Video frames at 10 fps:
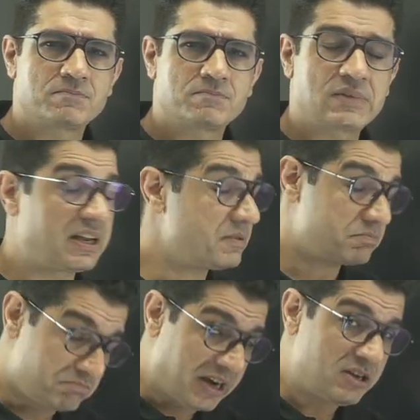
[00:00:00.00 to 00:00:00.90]
And
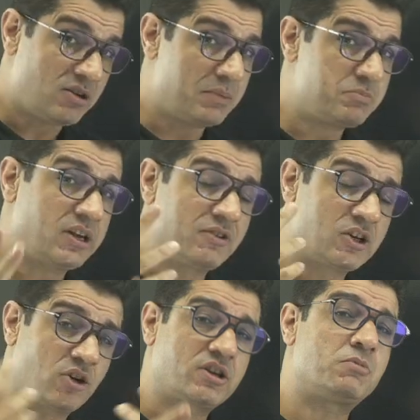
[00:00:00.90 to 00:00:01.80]
mind you, I'm not even
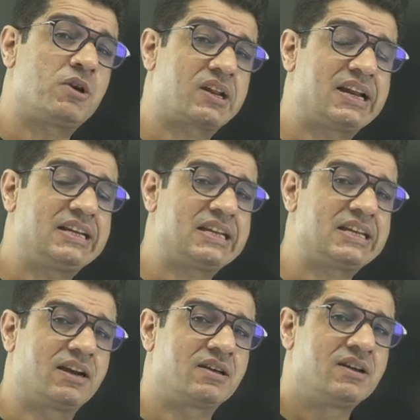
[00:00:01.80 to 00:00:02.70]
talking about writing yet.